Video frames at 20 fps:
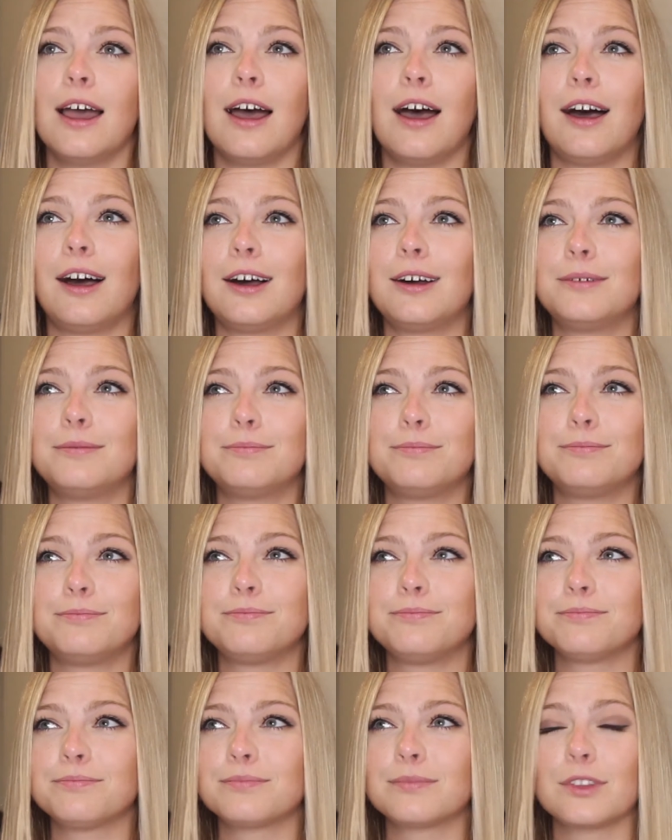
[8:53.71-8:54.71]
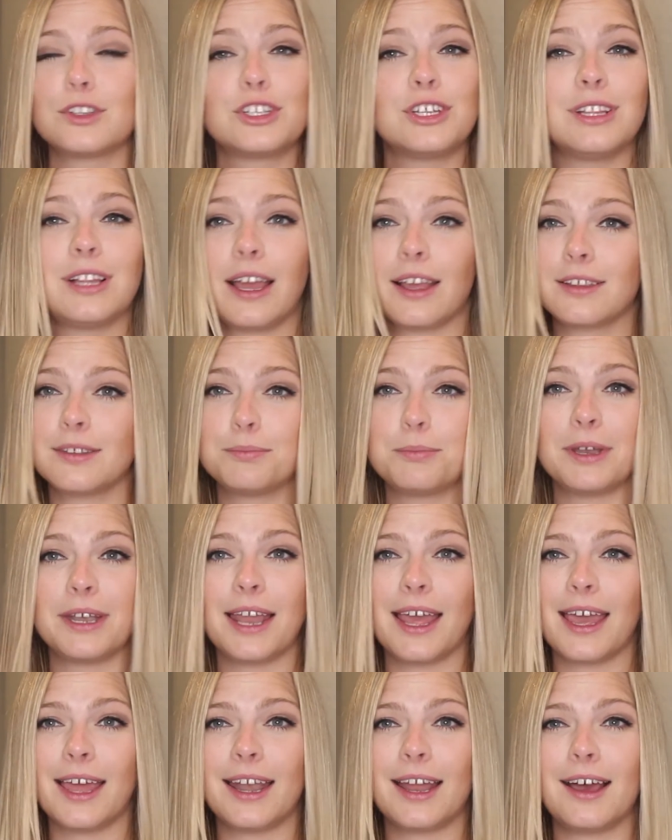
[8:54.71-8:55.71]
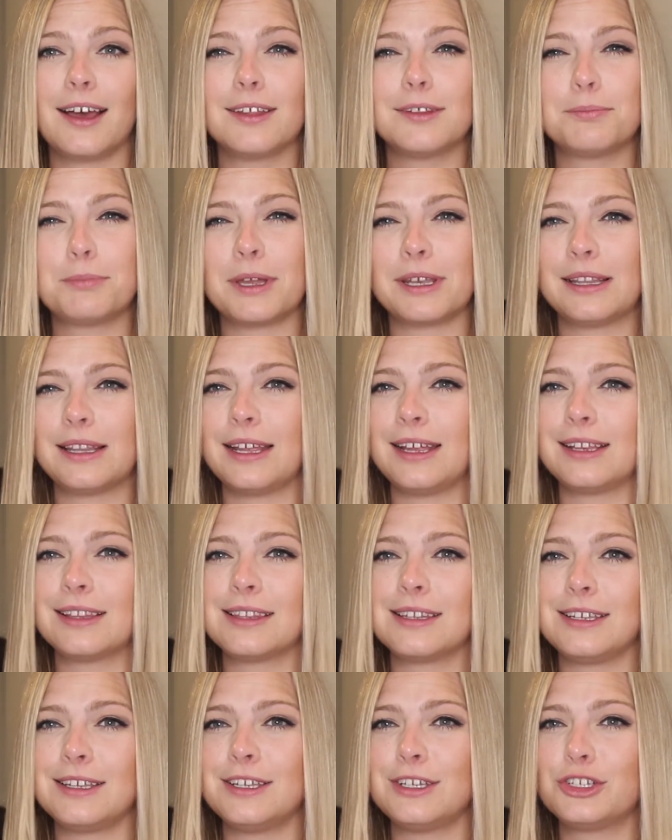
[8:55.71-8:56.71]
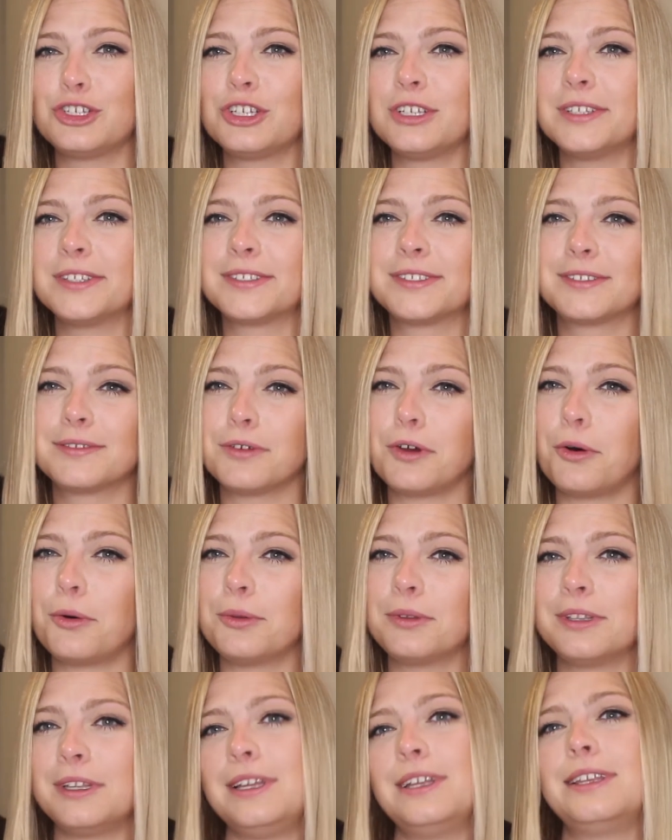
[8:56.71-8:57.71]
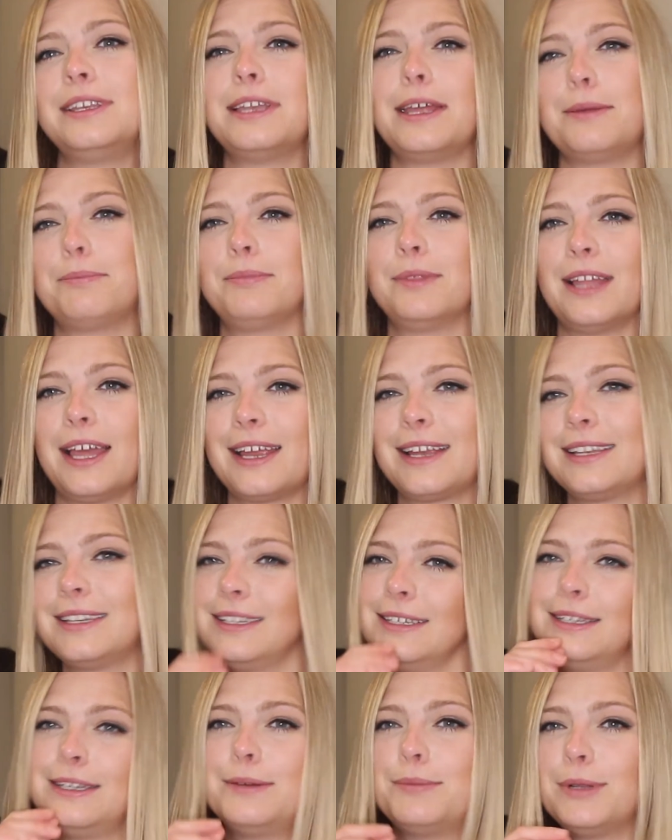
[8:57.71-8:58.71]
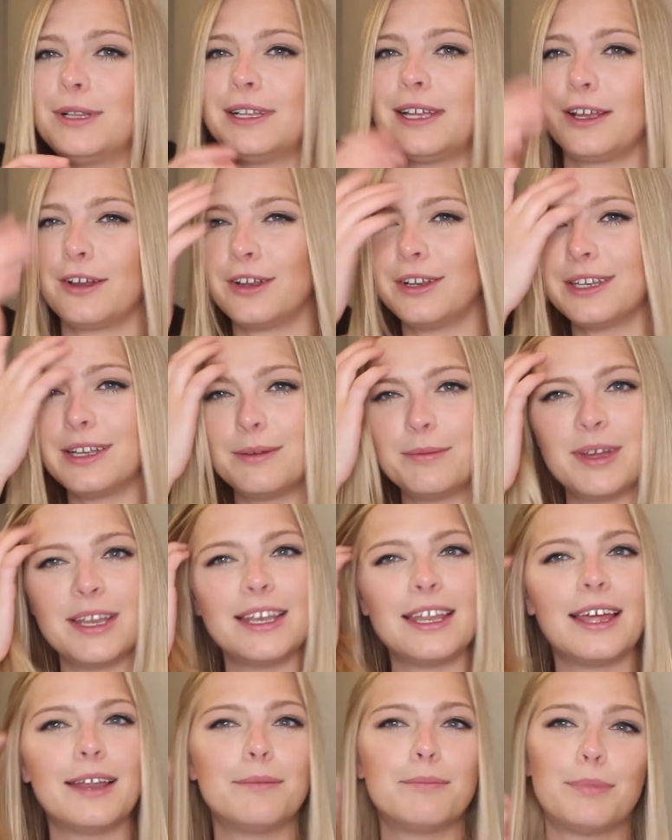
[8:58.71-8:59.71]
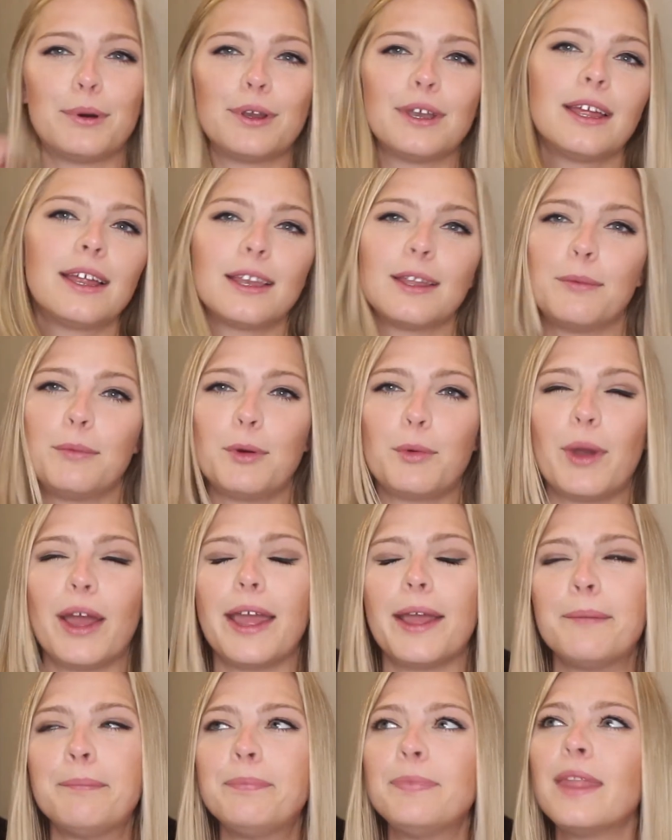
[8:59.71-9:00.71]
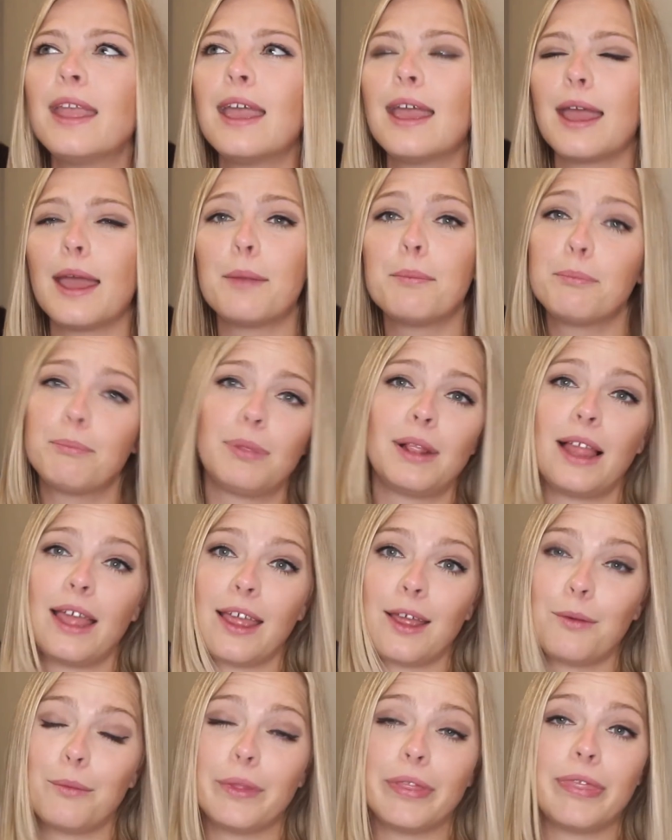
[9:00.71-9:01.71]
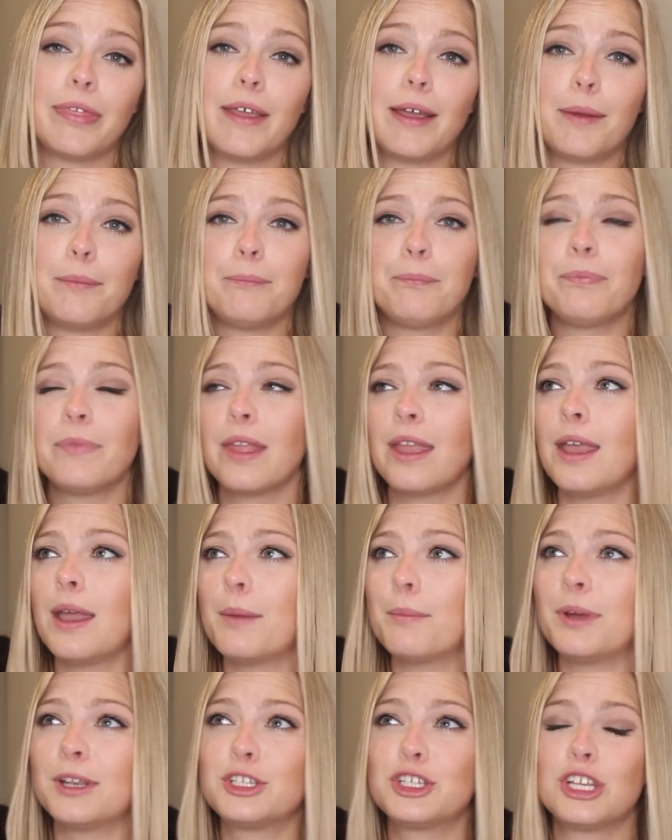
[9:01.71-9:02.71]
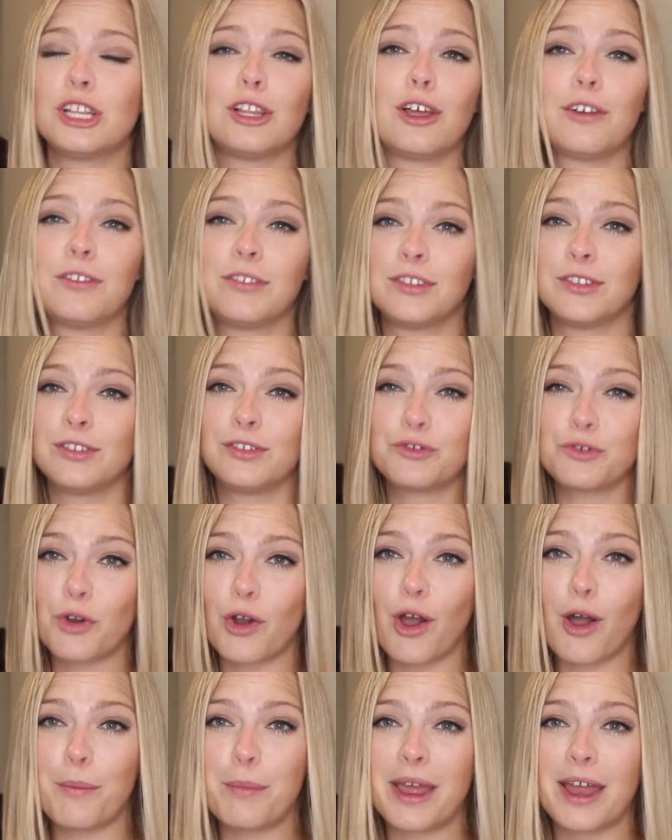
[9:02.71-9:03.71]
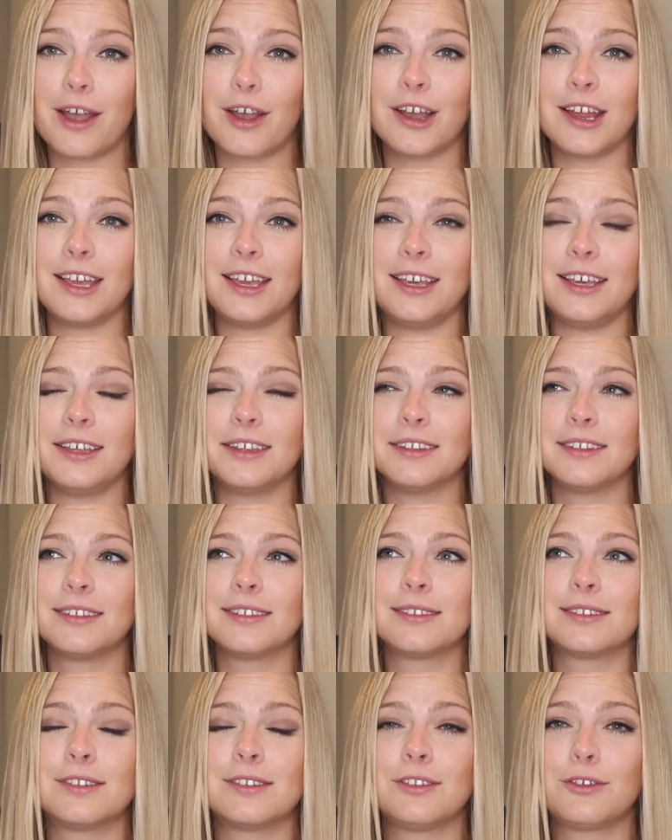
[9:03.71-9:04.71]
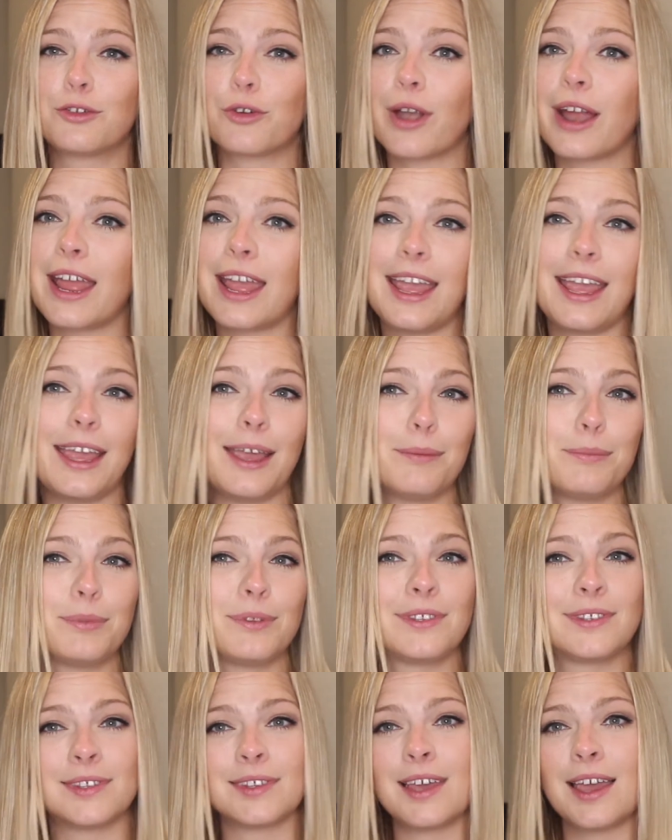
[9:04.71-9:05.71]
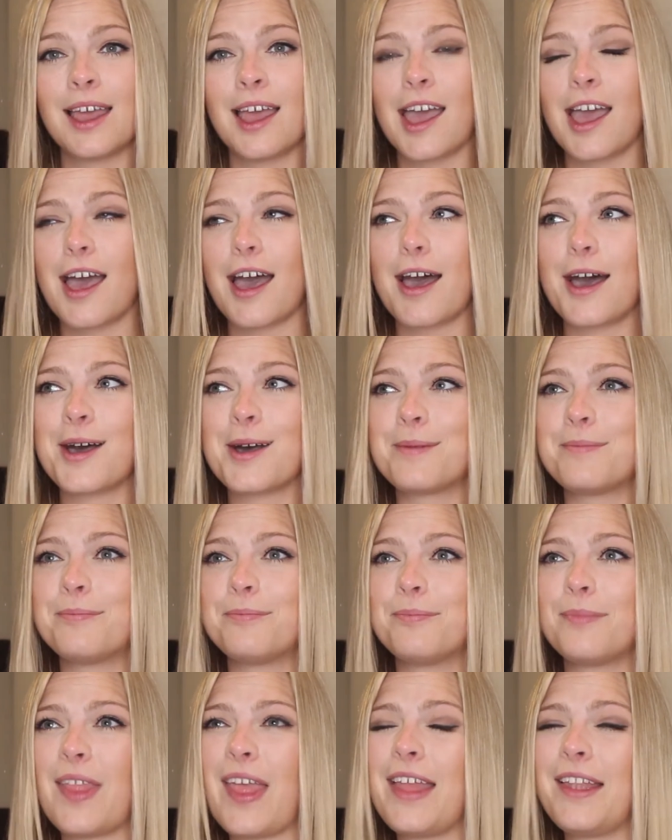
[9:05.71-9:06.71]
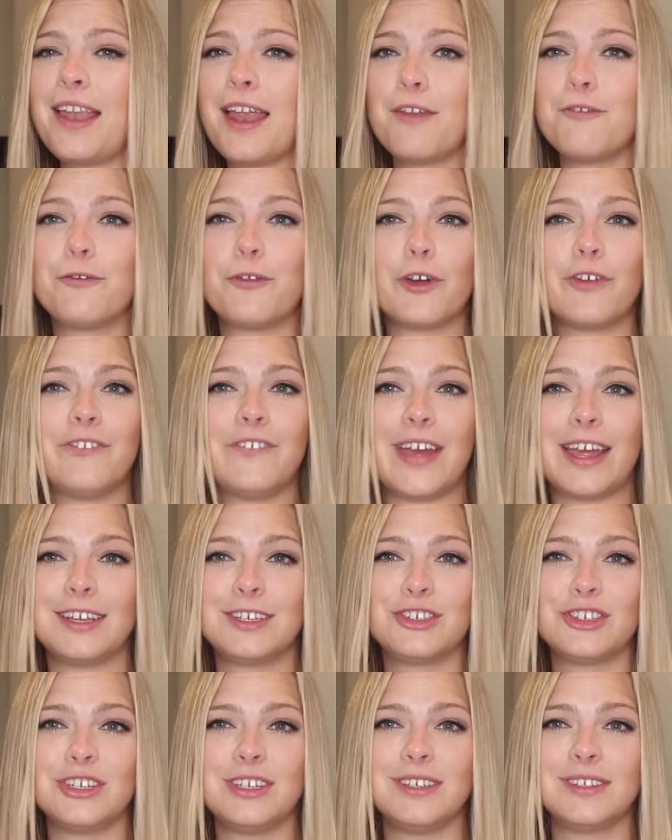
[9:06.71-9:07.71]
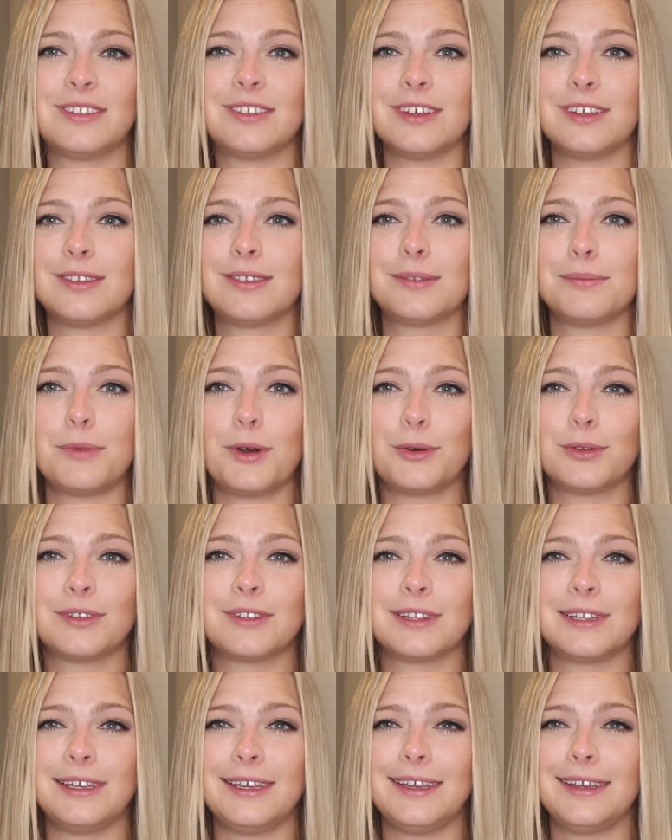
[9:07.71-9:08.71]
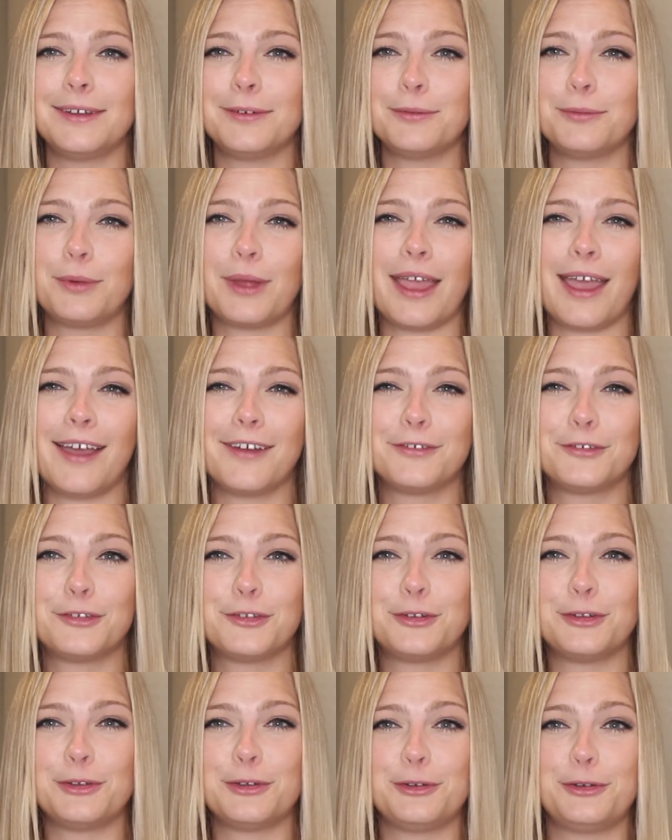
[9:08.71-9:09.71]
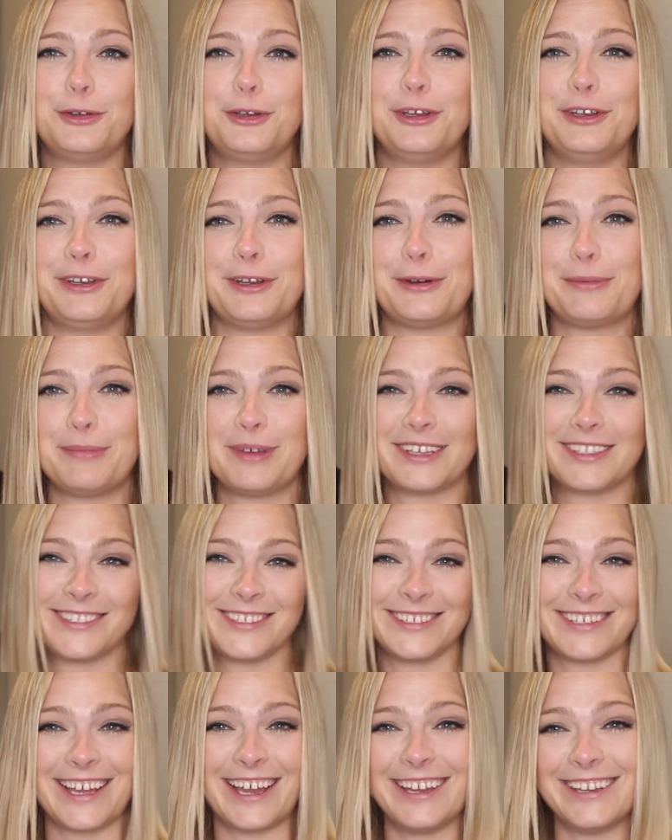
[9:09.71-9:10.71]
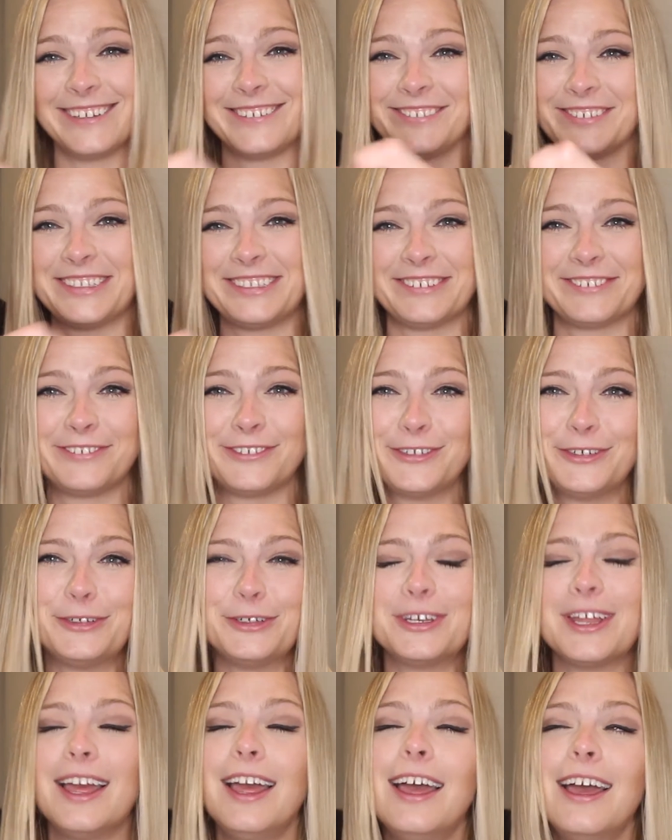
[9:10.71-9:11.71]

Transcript: Um, she likes bananas but lately she's only nib like nibbling on them and then putting them away and playing with them but she loves strawberries grapes um, and then for veggies it's mostly we have to you know mix it kind of in the food